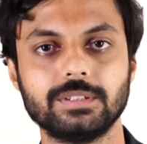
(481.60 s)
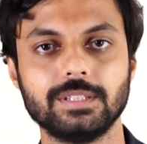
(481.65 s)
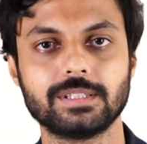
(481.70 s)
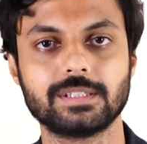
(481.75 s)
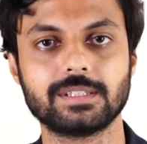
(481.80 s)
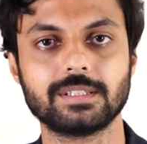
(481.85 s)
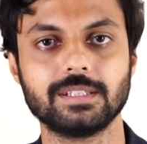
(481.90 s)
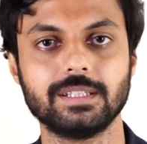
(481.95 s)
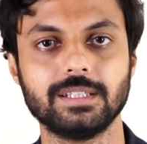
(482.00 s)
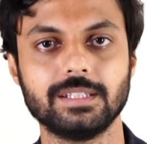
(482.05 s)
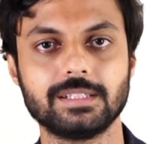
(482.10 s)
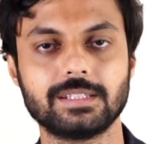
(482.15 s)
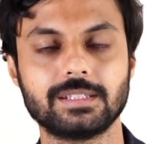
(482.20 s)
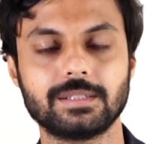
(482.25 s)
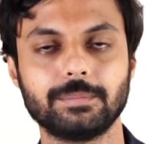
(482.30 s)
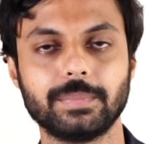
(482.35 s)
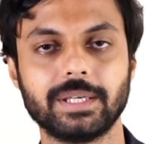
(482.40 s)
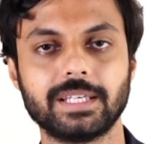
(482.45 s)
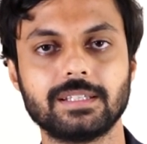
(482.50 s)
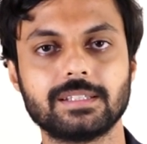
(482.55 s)
this
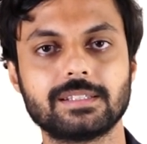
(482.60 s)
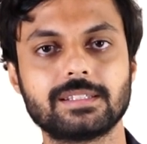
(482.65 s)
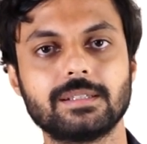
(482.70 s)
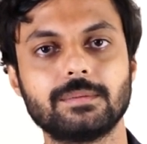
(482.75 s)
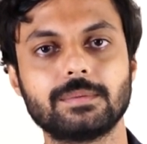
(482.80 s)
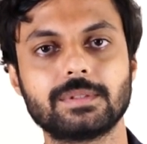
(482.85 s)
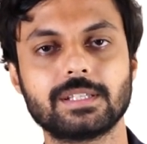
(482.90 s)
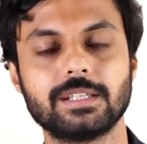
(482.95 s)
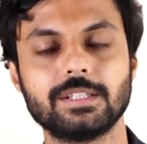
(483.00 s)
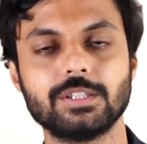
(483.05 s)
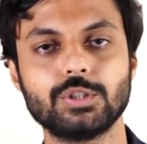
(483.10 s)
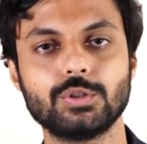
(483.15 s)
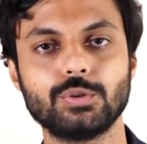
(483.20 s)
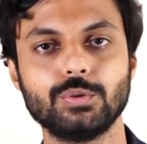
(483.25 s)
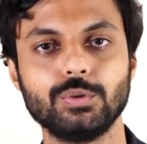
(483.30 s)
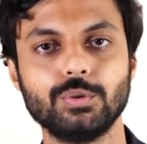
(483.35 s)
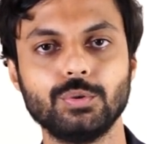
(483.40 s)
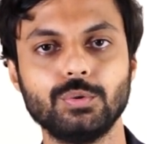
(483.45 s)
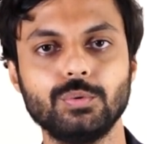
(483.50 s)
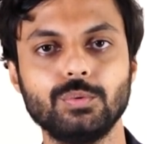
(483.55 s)
is making some sense
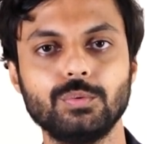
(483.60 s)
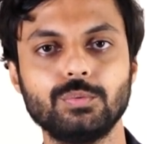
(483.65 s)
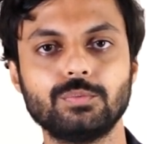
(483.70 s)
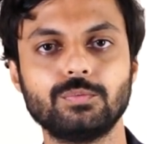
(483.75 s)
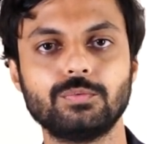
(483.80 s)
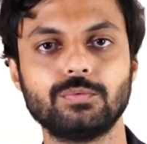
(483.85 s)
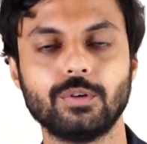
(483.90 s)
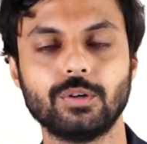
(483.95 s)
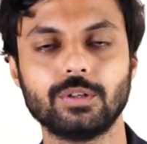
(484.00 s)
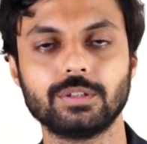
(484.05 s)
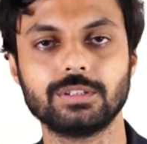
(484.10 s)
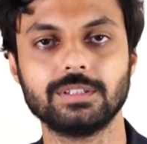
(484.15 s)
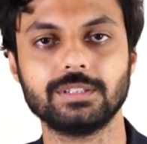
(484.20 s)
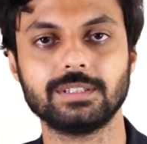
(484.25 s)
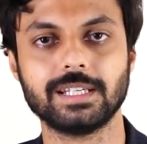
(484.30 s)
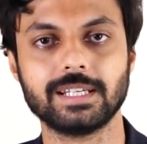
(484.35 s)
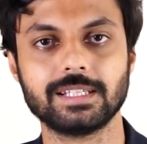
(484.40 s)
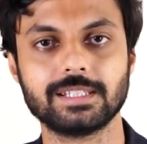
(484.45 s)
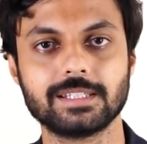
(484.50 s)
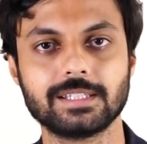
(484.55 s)
to you. For the
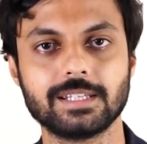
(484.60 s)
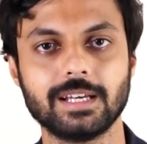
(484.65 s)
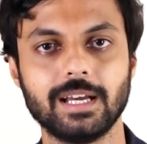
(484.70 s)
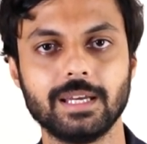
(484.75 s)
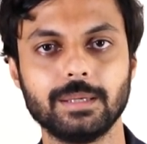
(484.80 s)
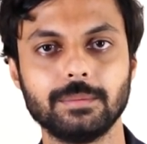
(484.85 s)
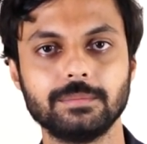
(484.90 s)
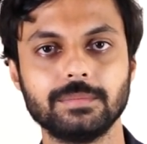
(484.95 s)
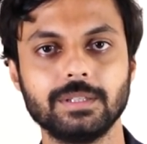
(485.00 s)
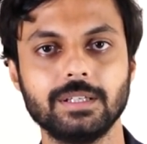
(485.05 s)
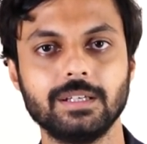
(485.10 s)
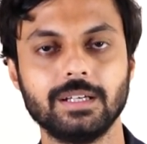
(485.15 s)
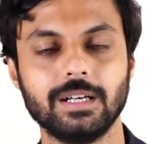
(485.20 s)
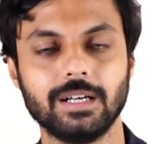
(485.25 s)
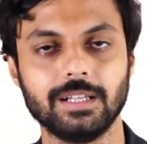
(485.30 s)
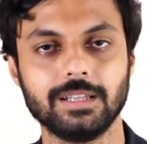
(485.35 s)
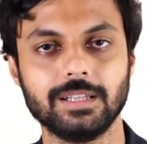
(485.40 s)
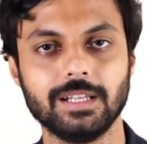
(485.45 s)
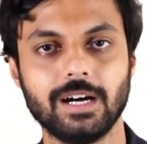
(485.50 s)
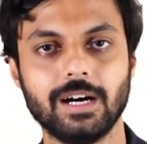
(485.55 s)
next time,
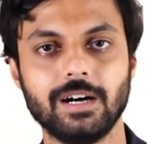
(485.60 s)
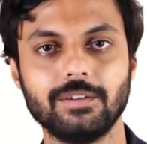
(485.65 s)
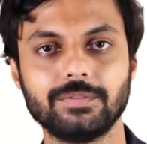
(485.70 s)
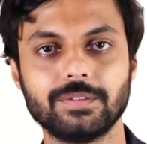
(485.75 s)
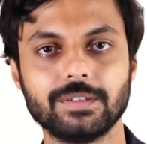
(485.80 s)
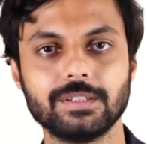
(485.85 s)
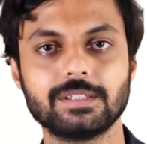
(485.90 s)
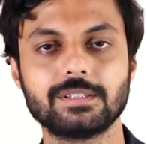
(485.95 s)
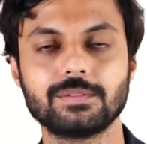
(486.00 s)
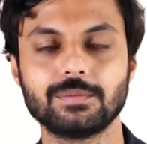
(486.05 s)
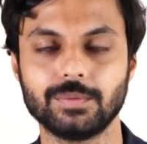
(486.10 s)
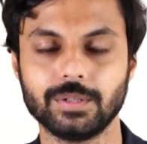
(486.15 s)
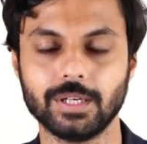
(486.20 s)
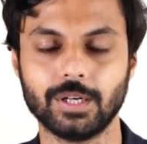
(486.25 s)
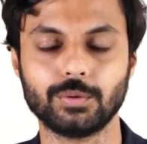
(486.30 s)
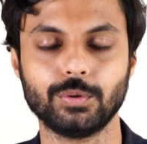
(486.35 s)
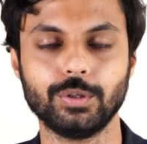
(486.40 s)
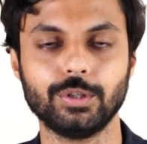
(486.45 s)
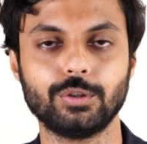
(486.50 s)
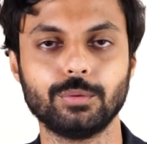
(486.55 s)
Allah Hafiz, we
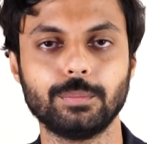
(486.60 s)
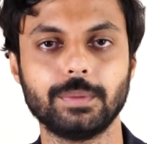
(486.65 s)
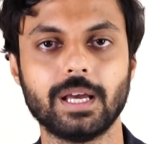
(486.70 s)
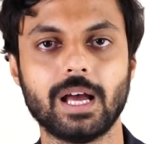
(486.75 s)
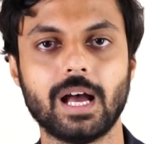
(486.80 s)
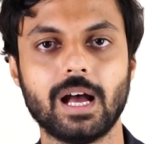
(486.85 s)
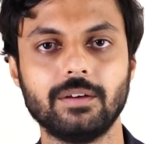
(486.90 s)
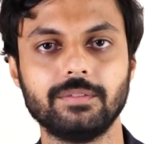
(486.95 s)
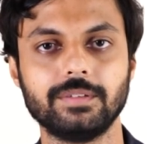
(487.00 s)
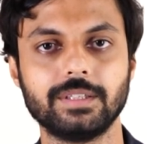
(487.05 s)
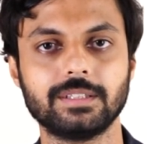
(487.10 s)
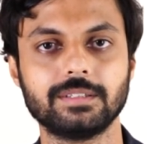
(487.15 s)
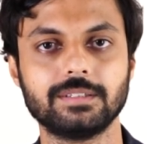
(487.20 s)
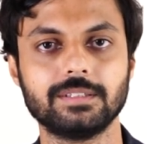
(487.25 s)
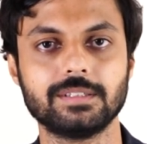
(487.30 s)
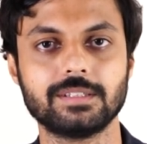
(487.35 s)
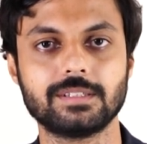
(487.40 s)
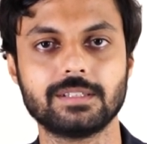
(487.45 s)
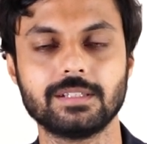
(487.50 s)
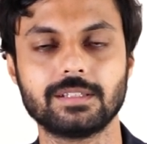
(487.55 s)
are going to be
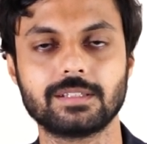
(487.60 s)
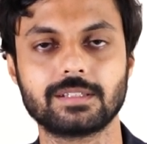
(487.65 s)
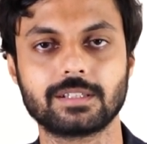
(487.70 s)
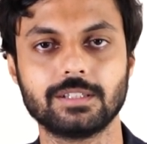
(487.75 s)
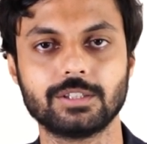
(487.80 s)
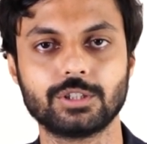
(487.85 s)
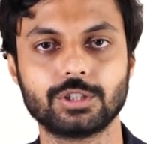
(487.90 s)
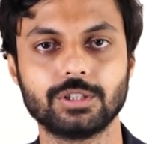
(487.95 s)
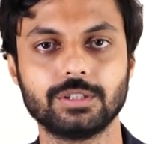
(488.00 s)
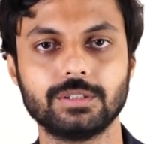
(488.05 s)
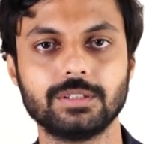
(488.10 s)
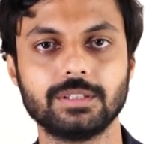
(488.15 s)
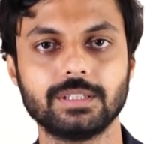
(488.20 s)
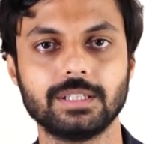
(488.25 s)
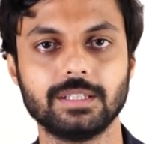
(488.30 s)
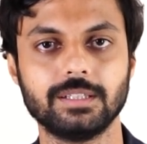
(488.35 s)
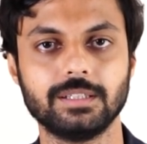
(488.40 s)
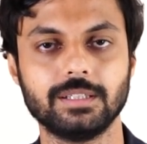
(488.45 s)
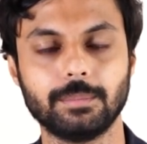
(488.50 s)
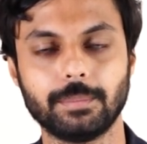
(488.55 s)
having this discussion
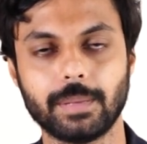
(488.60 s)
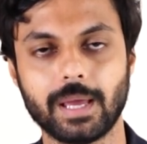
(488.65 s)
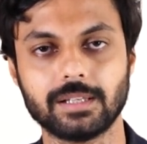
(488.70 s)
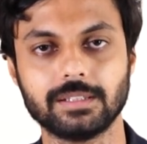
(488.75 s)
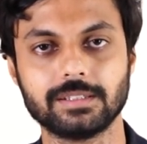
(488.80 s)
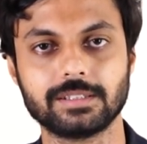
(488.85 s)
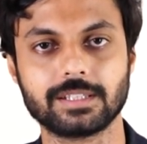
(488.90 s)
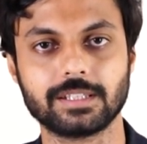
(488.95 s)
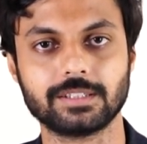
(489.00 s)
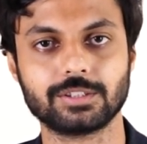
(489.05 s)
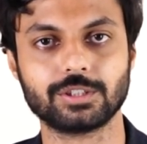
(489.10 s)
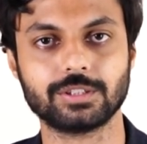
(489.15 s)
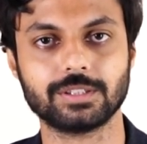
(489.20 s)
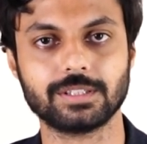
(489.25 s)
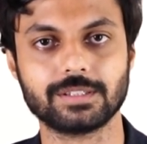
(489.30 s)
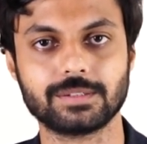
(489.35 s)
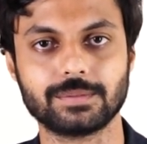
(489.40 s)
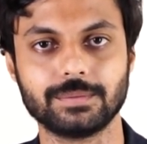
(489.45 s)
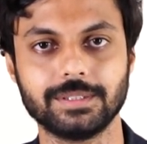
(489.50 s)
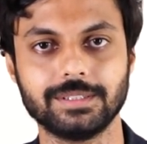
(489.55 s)
in the panel session
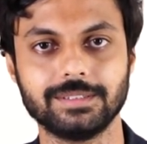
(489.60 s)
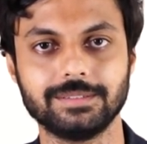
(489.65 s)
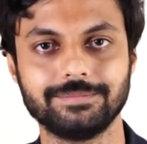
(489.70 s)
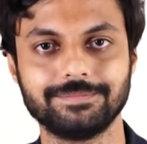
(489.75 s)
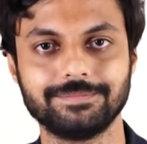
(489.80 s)
as well.